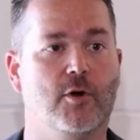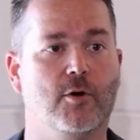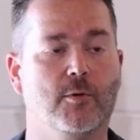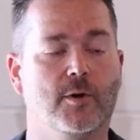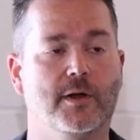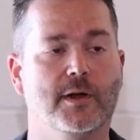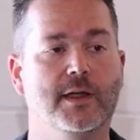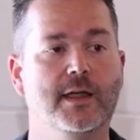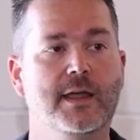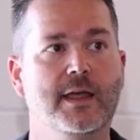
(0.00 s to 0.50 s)

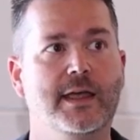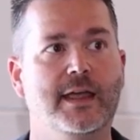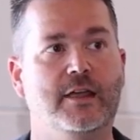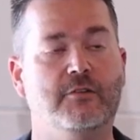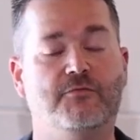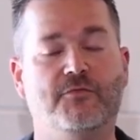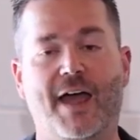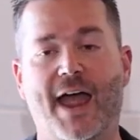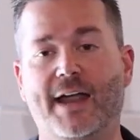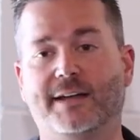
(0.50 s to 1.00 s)
forward.
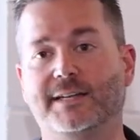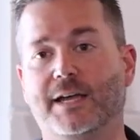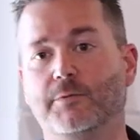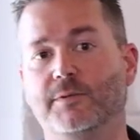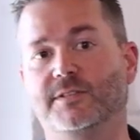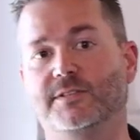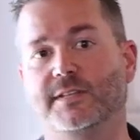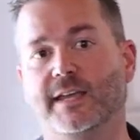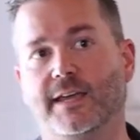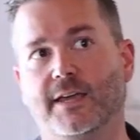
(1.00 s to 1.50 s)
In fact, I
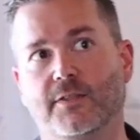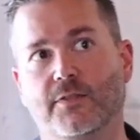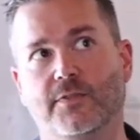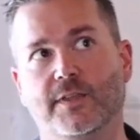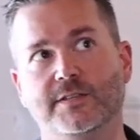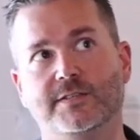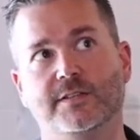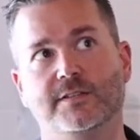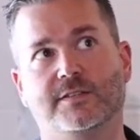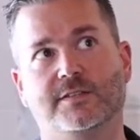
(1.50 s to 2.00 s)
would say
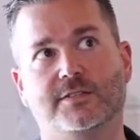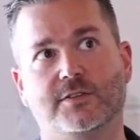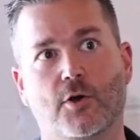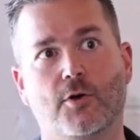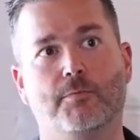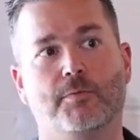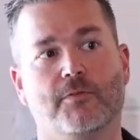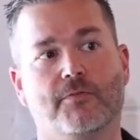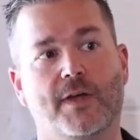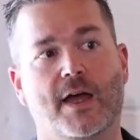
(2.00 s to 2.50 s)
this is
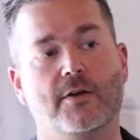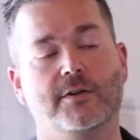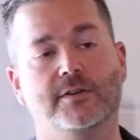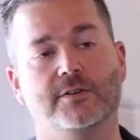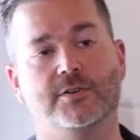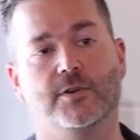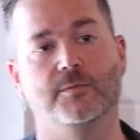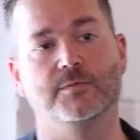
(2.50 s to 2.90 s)
so profound in